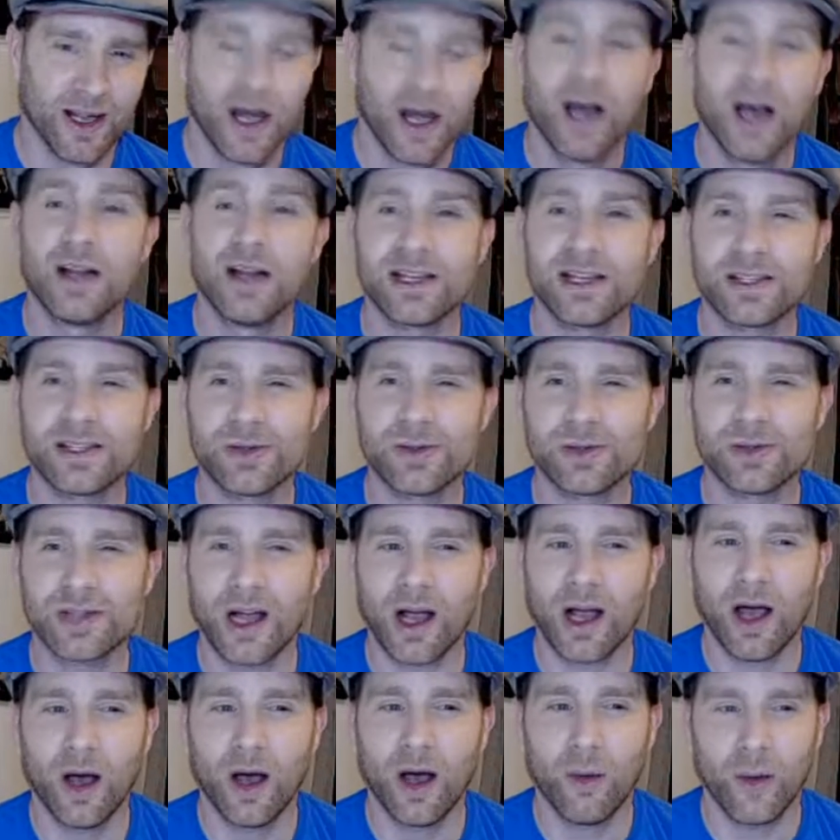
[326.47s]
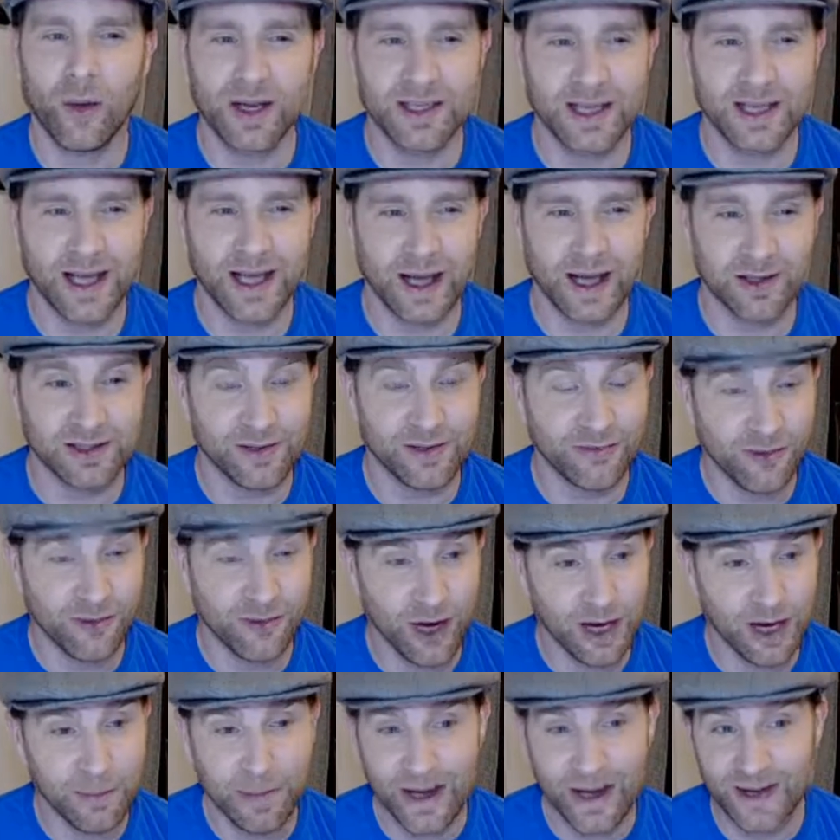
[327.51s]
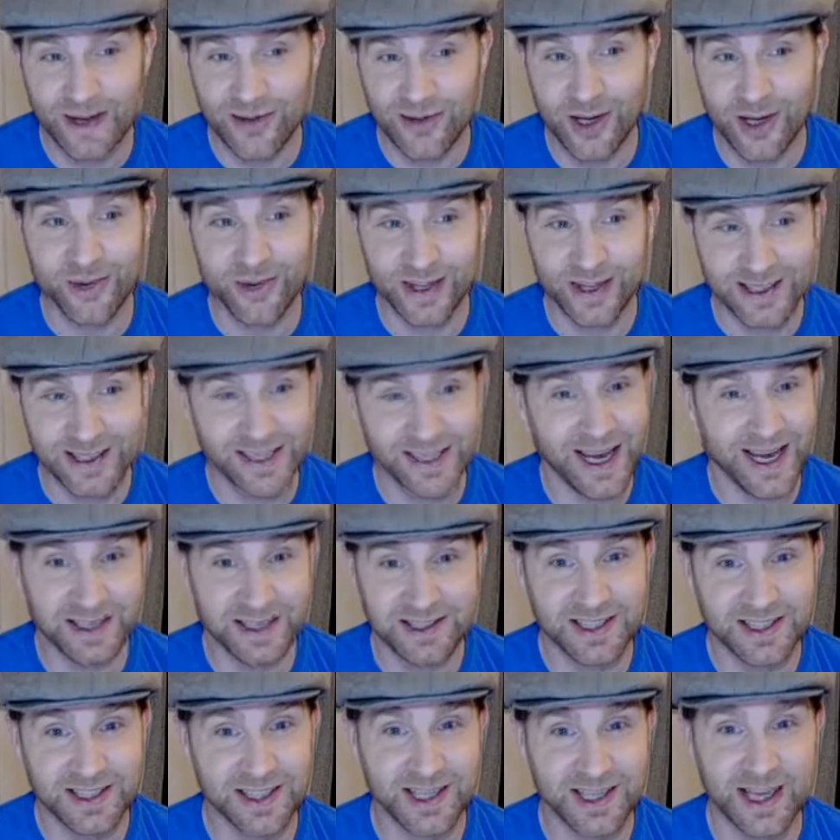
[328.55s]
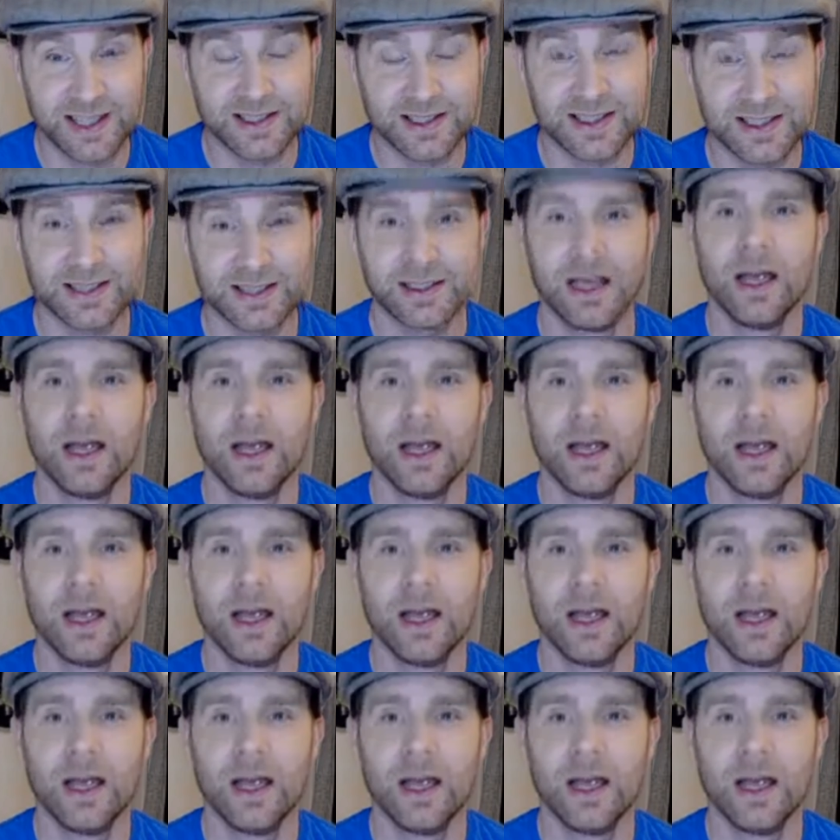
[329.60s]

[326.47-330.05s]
Unless it was like a Wendy house, a frying pan. No, these are excellent guesses.